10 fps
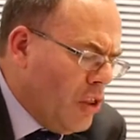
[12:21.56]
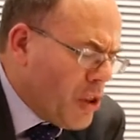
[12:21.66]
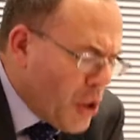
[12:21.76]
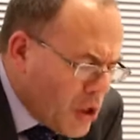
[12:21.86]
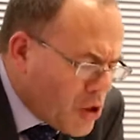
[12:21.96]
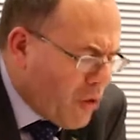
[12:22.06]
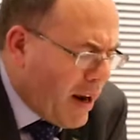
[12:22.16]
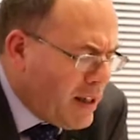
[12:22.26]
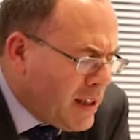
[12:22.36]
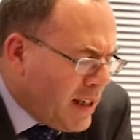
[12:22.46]
The third
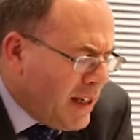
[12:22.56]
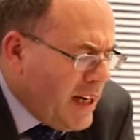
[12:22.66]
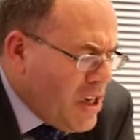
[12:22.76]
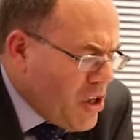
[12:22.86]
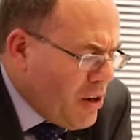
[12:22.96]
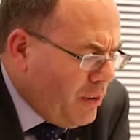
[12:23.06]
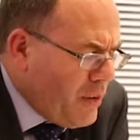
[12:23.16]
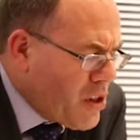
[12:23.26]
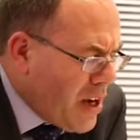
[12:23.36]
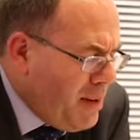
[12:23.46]
trend is that
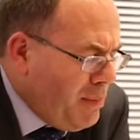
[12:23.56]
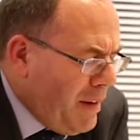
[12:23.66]
over the same